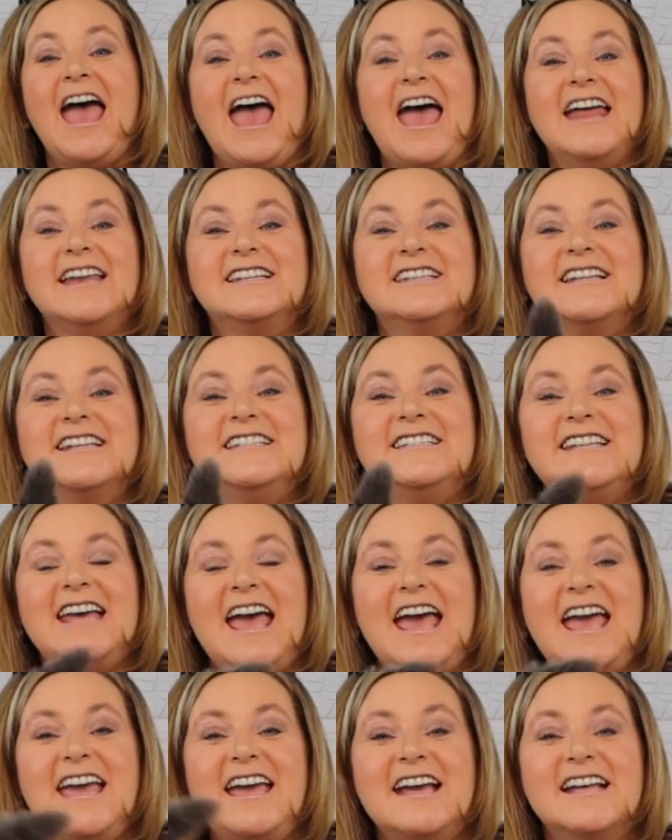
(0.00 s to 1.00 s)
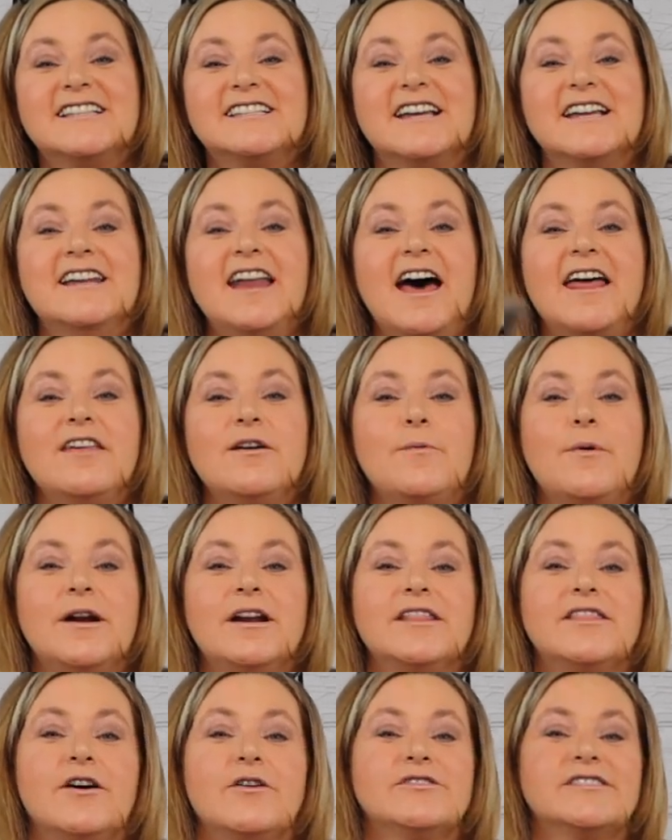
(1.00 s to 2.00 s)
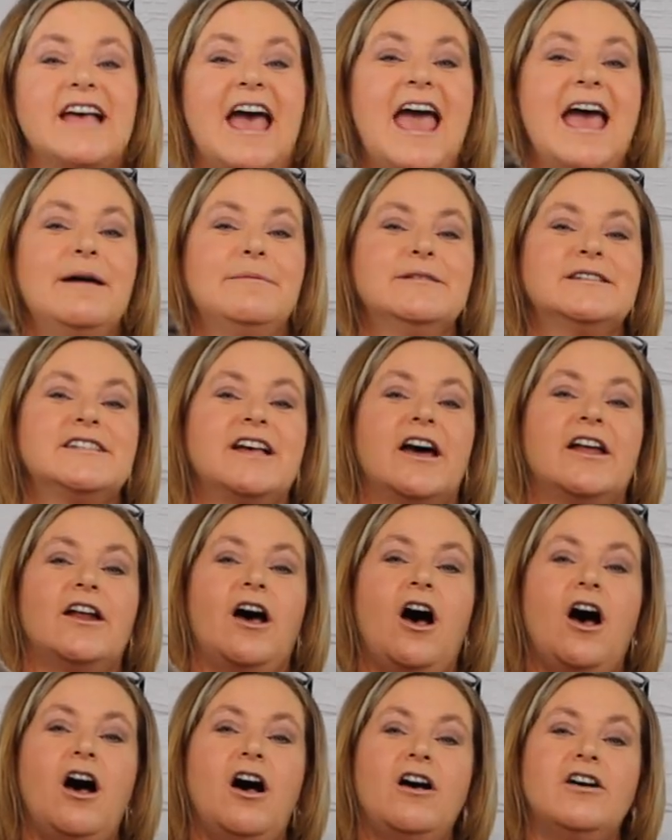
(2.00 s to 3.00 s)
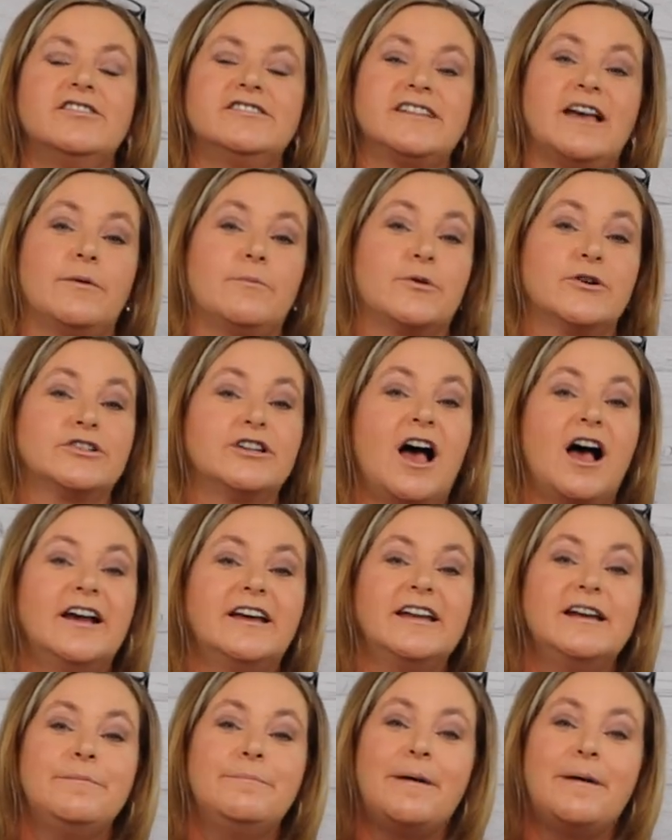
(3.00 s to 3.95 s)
And today it's another one of those Amazon hauls and we're talking